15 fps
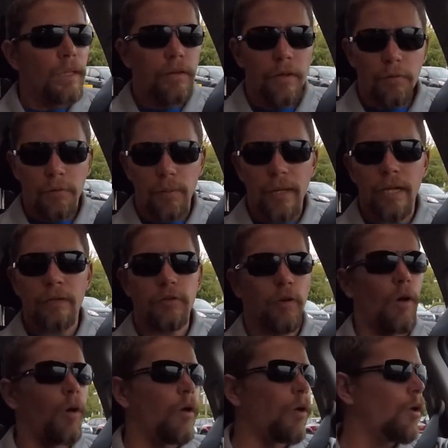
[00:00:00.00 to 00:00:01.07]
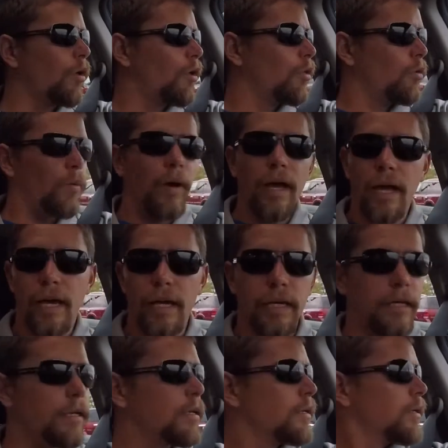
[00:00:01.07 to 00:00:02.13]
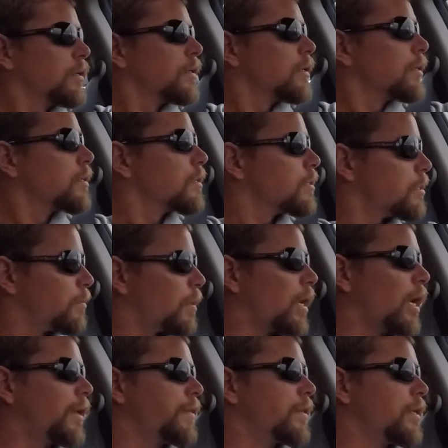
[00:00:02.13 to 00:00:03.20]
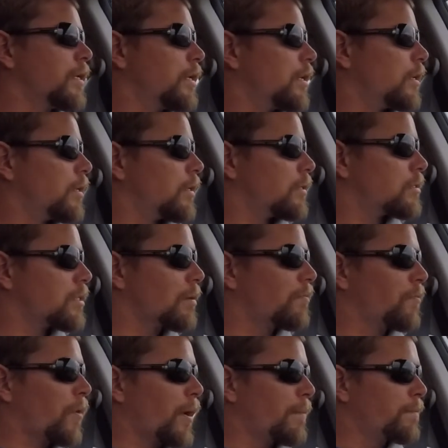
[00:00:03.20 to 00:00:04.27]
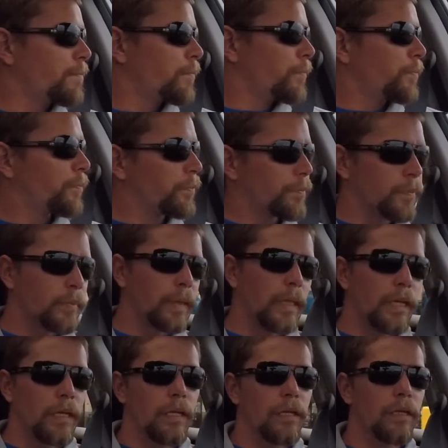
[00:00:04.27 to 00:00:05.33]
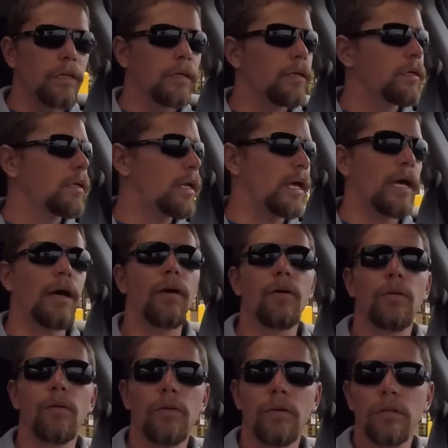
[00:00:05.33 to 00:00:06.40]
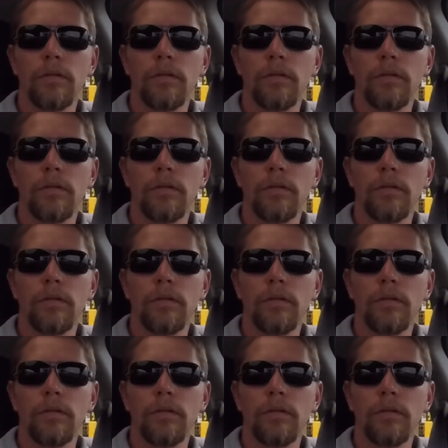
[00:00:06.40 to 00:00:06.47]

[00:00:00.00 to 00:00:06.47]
they're 3-inch all the way to behind the subframe. Now,